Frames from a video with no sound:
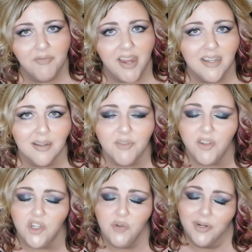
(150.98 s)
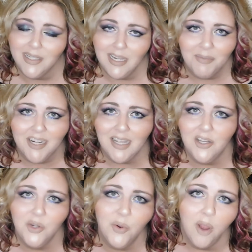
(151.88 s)
if that is something that you want to see, because I
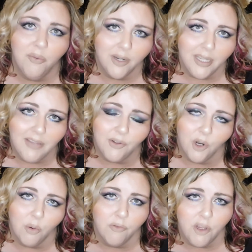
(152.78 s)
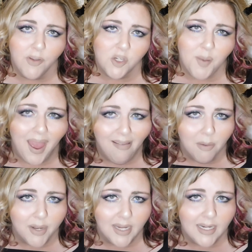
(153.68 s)
do a really thorough review of each
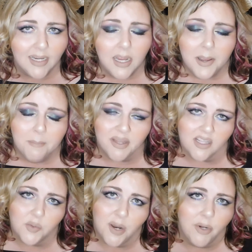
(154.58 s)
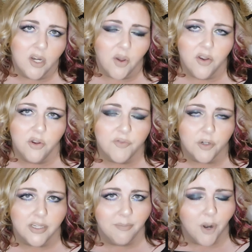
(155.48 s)
palette when I get it. But this one, I wanted to go ahead and do a
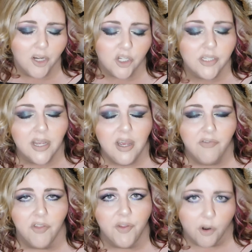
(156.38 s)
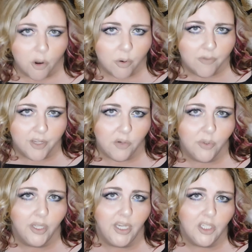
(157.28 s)
first impressions. The thorough review
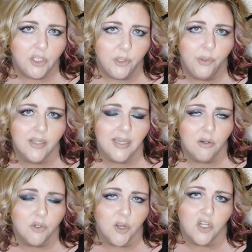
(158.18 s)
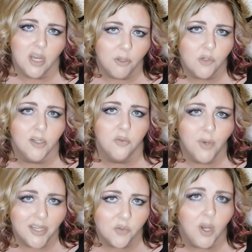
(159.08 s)
will include single swatch, double swatch,
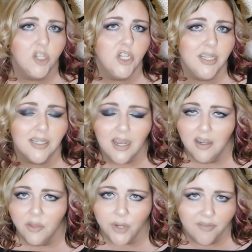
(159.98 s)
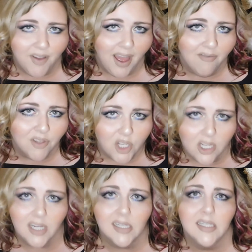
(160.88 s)
wet swatches, 3 to 5
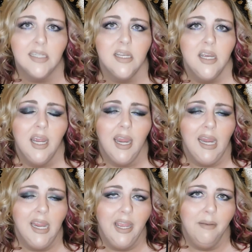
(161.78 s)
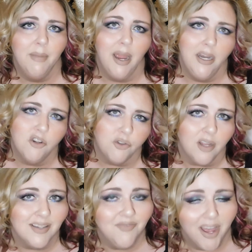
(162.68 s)
looks, and my initial
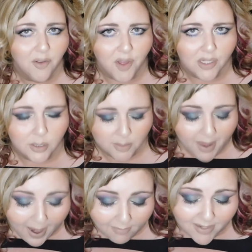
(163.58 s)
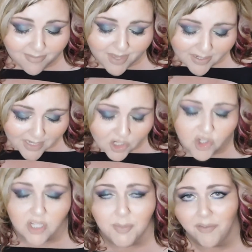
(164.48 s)
thoughts and final thoughts on the palette. This is
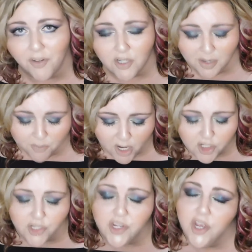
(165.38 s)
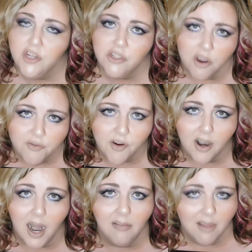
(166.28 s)
just my first impressions. So
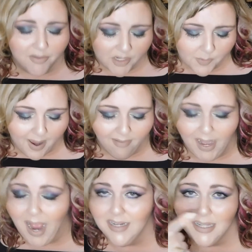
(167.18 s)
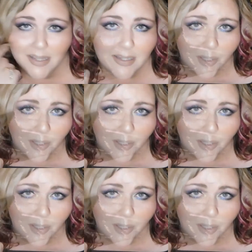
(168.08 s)
far, I love this palette. I did this